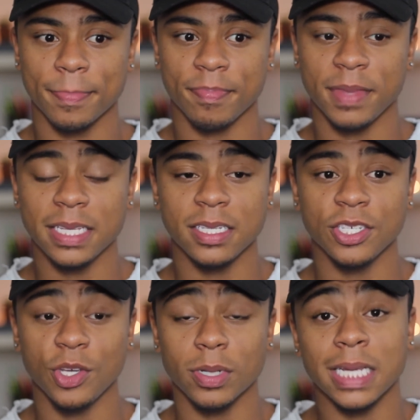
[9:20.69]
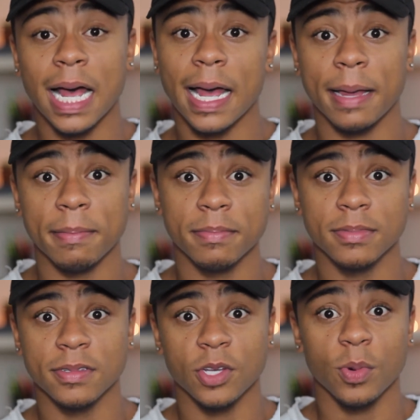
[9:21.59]
This is your time
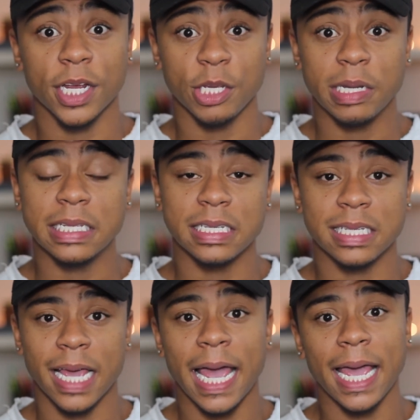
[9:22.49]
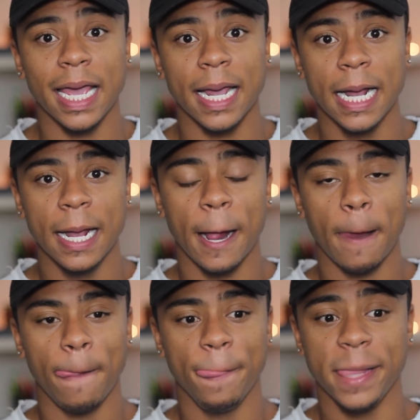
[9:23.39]
to where you get to say, hey,
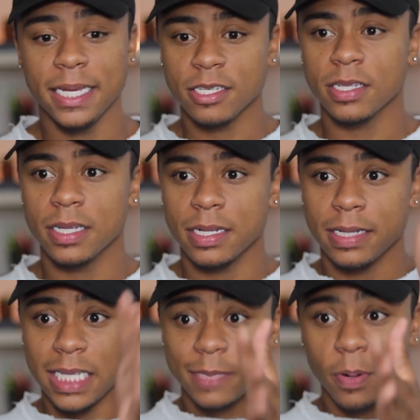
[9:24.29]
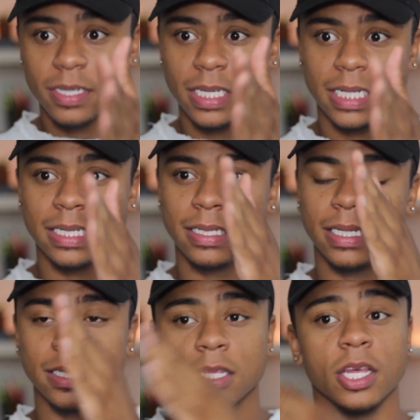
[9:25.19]
this person
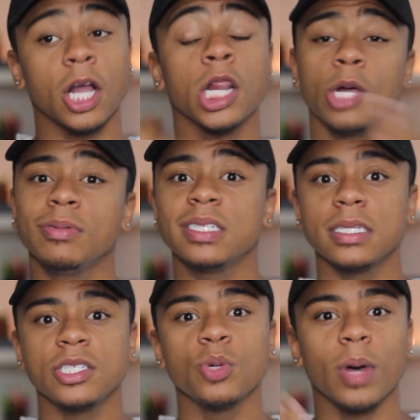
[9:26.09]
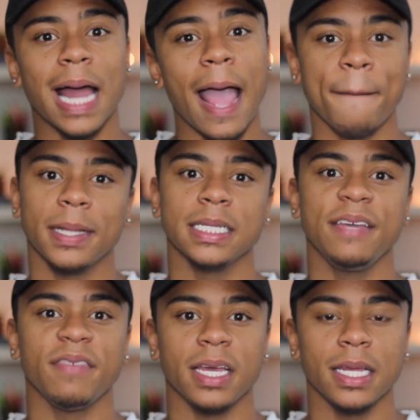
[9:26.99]
is the closest to what I
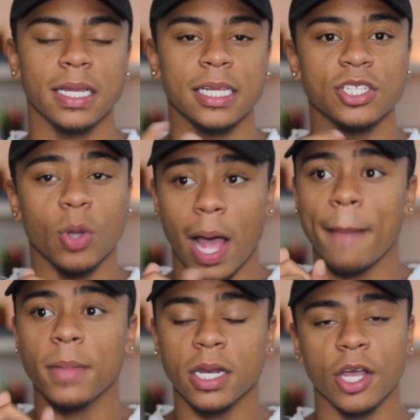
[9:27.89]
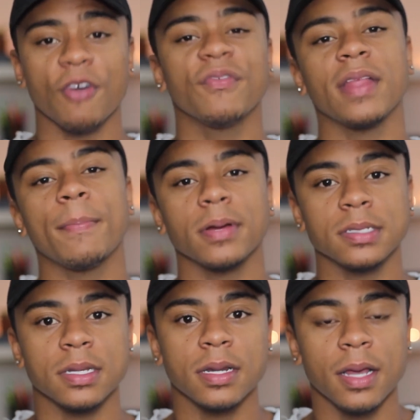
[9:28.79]
believe in, and so I'm gonna go for that
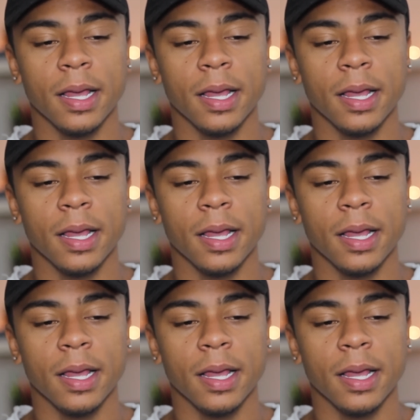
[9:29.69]
person.